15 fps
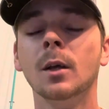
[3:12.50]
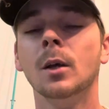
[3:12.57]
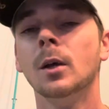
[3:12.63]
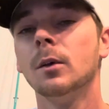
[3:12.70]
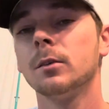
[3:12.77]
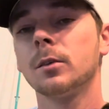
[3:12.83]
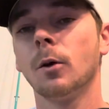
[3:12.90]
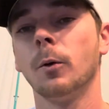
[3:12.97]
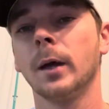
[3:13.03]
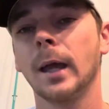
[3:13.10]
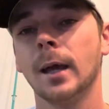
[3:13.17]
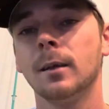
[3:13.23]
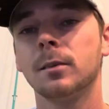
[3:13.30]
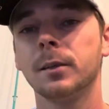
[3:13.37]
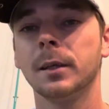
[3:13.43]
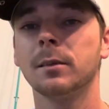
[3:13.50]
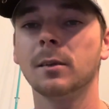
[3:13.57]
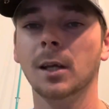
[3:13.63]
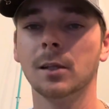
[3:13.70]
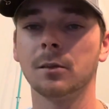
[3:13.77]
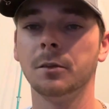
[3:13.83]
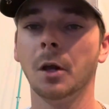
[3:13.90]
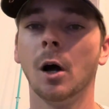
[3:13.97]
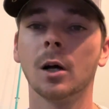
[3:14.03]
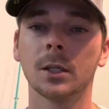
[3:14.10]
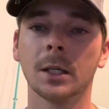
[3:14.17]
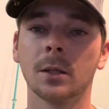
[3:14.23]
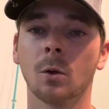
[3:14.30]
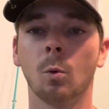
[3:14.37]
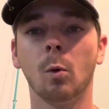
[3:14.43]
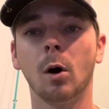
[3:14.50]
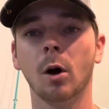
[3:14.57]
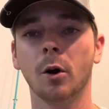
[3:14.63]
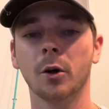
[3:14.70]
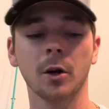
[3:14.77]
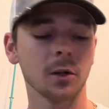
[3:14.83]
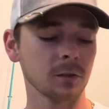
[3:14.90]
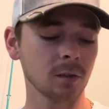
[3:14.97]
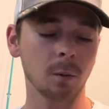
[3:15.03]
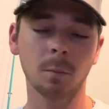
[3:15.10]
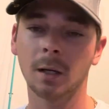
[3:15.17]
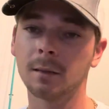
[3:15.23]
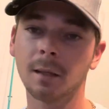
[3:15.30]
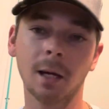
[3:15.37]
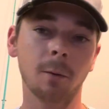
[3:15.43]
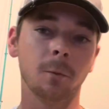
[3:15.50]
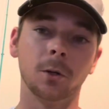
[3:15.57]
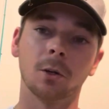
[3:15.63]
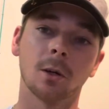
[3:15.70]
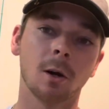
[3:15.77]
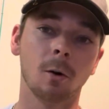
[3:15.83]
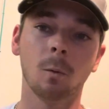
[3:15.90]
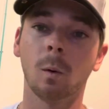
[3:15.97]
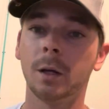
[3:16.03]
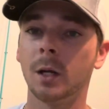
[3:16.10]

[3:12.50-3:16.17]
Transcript: So in case this gets dumped in the water or something like that when you're going,